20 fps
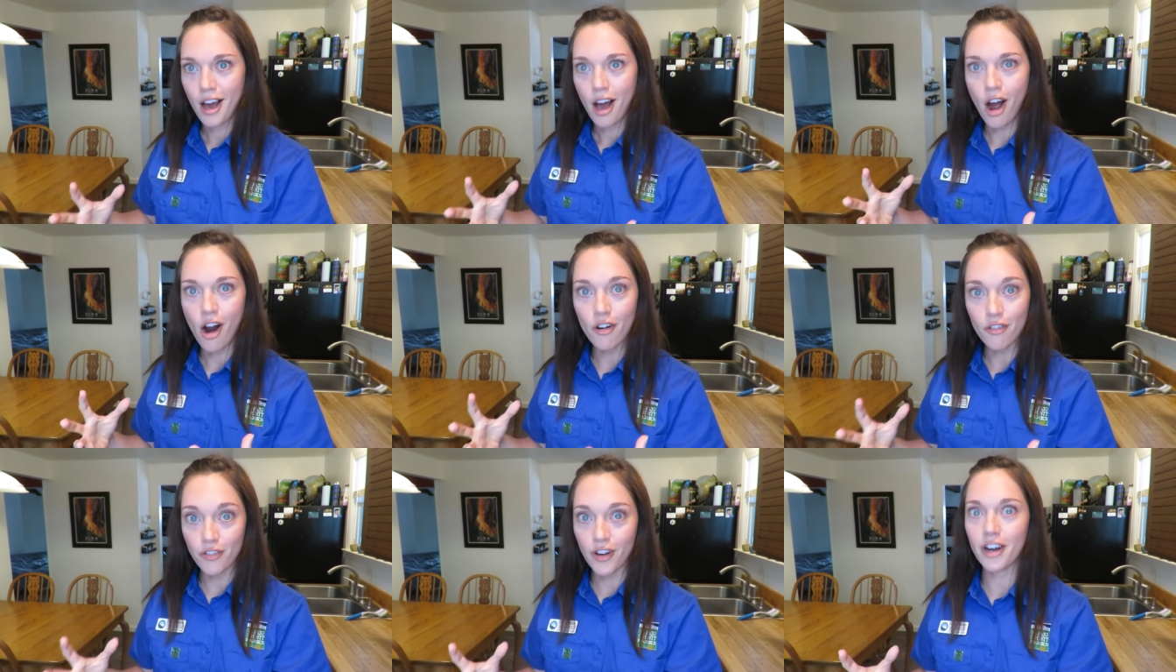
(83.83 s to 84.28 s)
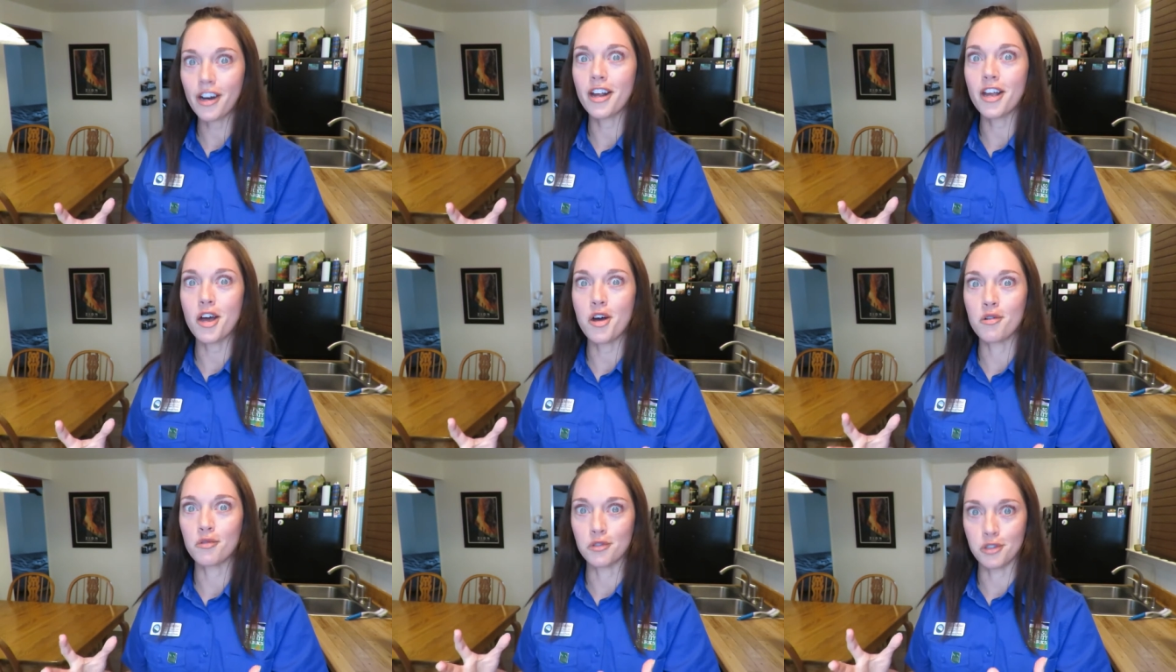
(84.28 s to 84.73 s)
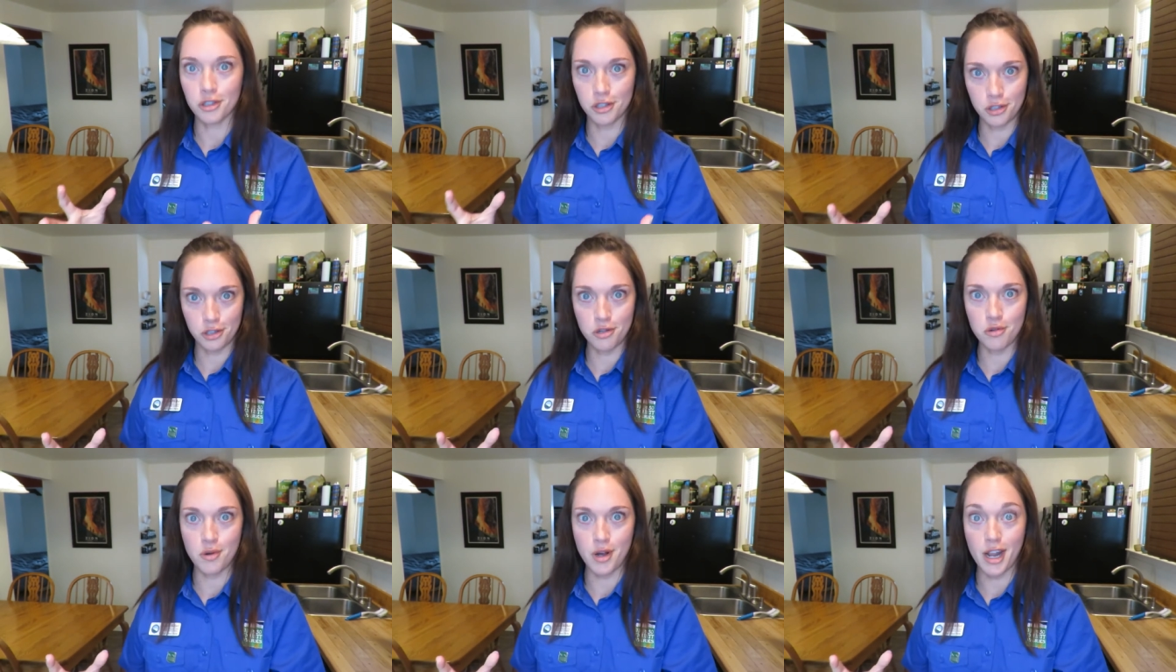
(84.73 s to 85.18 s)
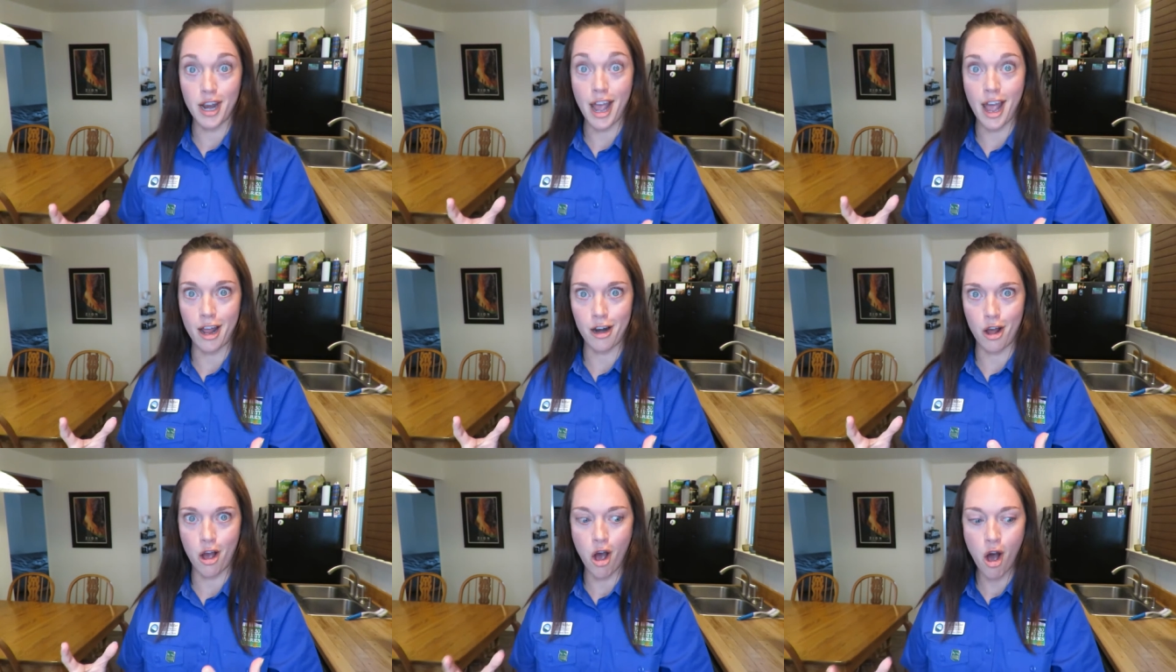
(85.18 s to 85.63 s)
our very own suet
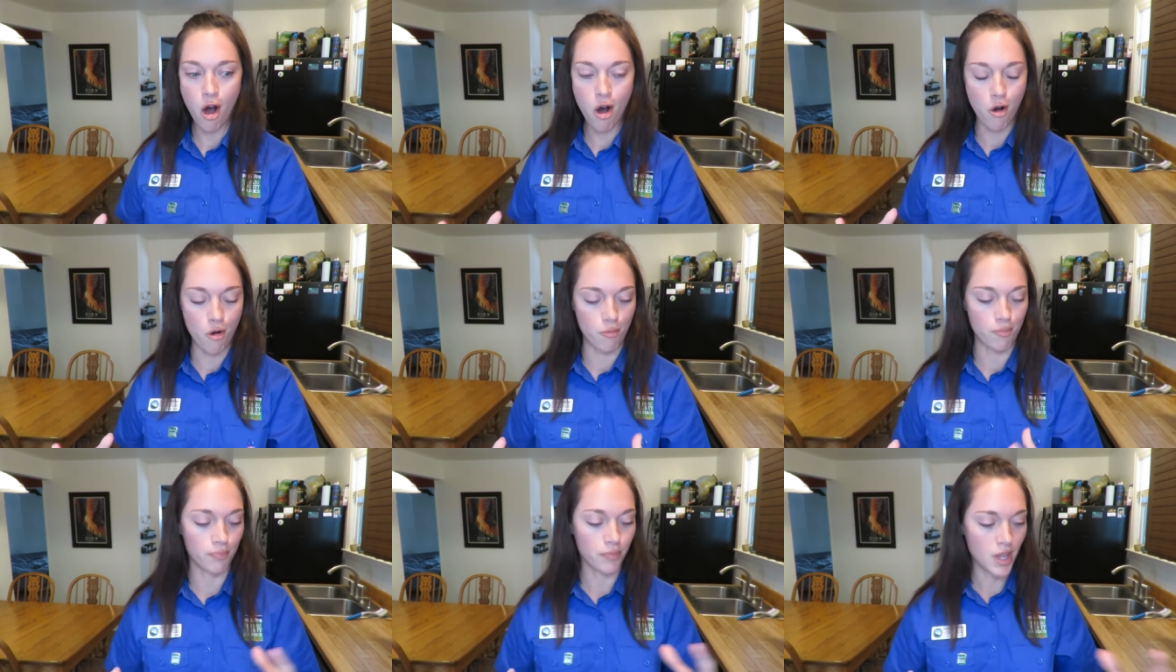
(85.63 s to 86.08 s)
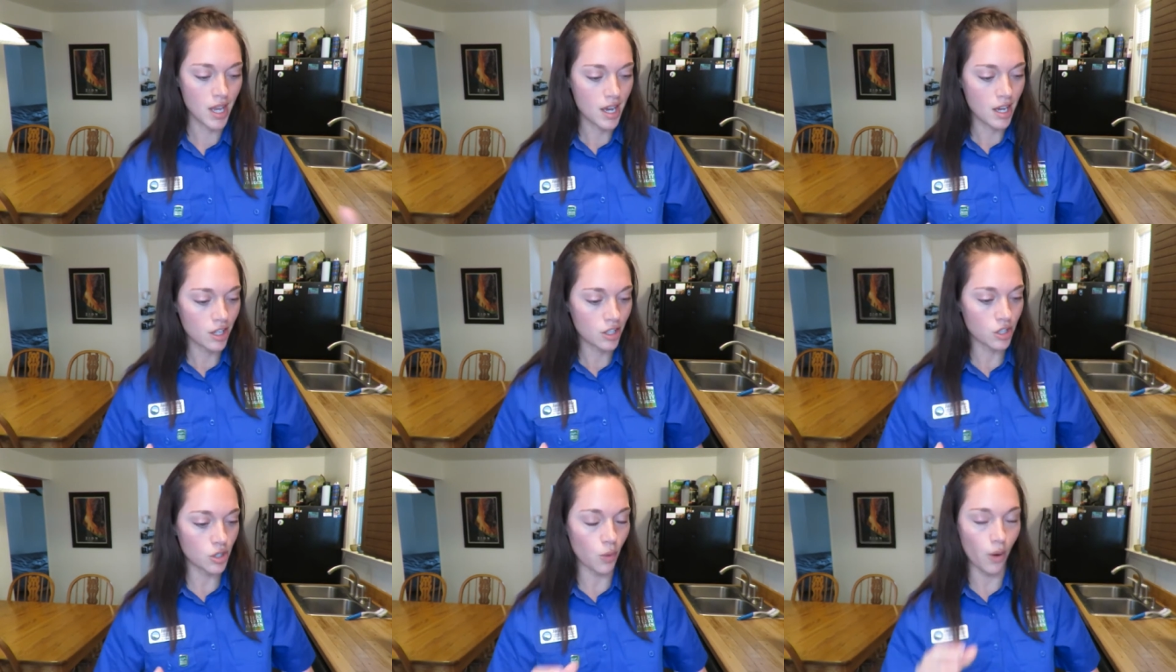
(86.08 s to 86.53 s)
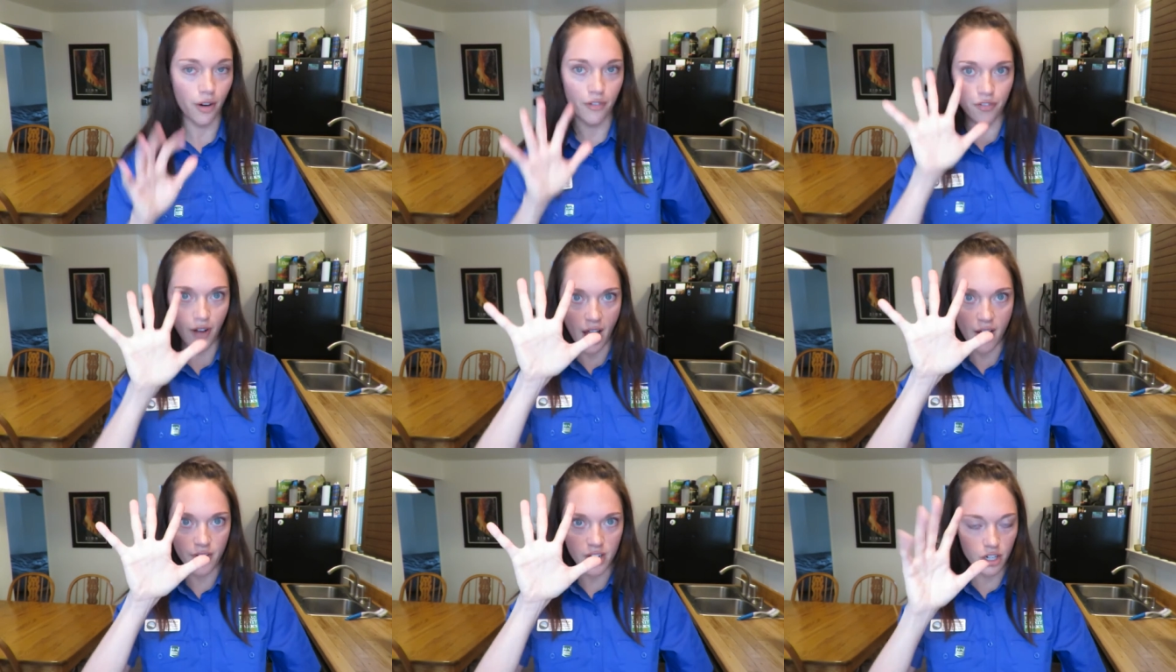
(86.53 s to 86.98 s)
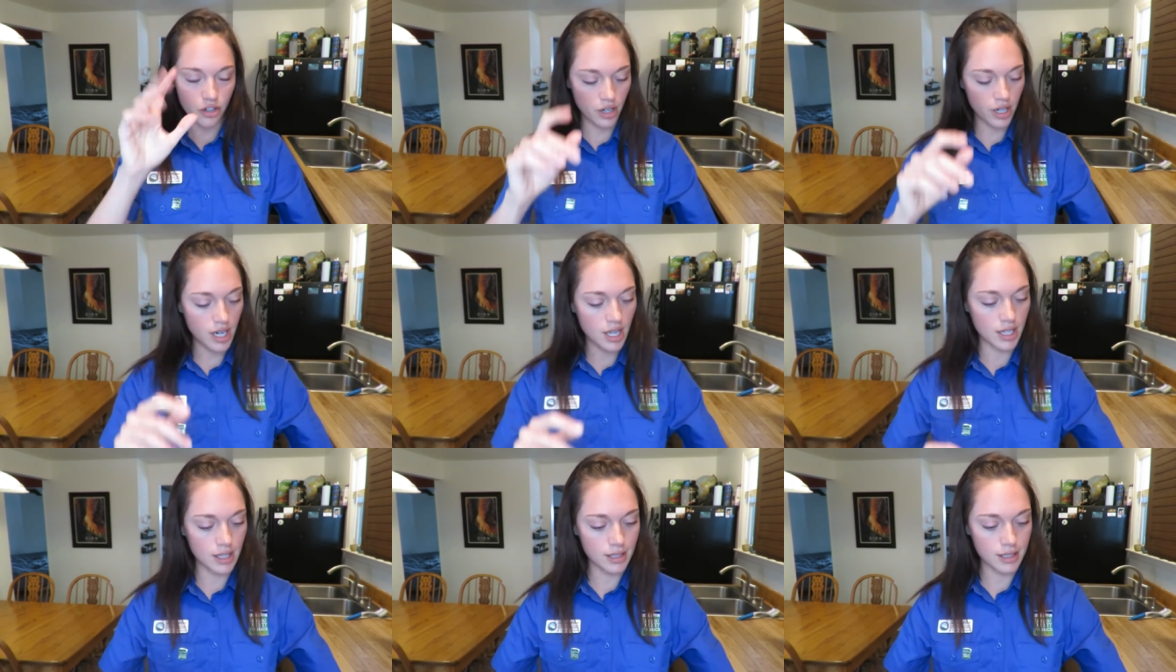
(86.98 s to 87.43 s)
at home. So our 5
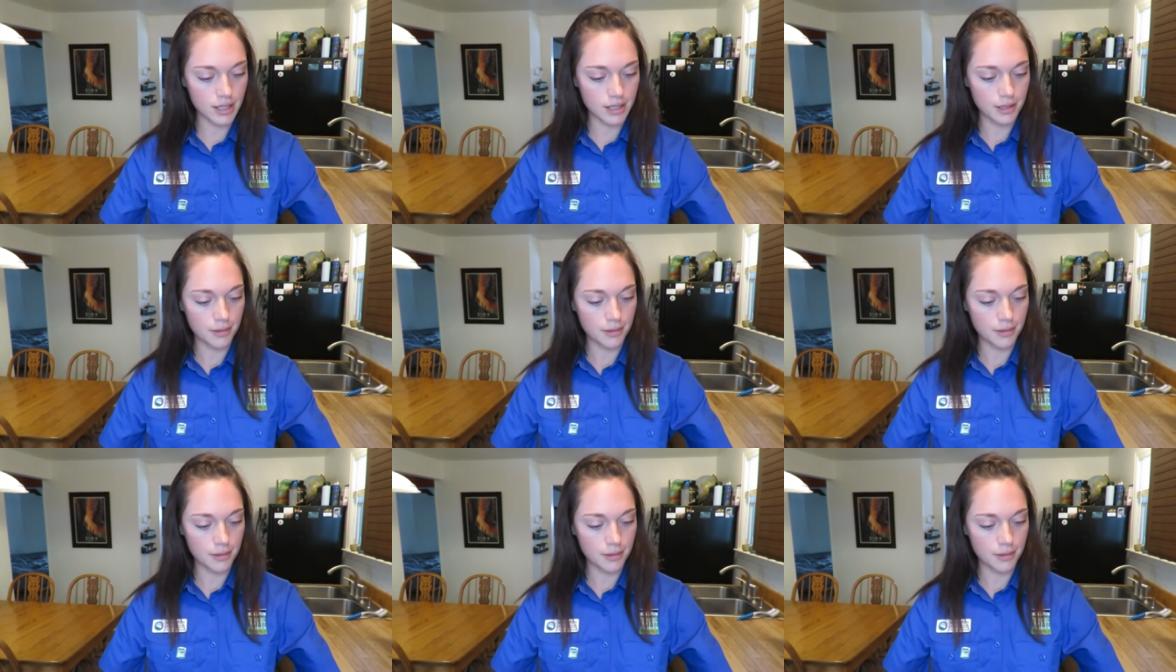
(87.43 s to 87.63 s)
ingredients.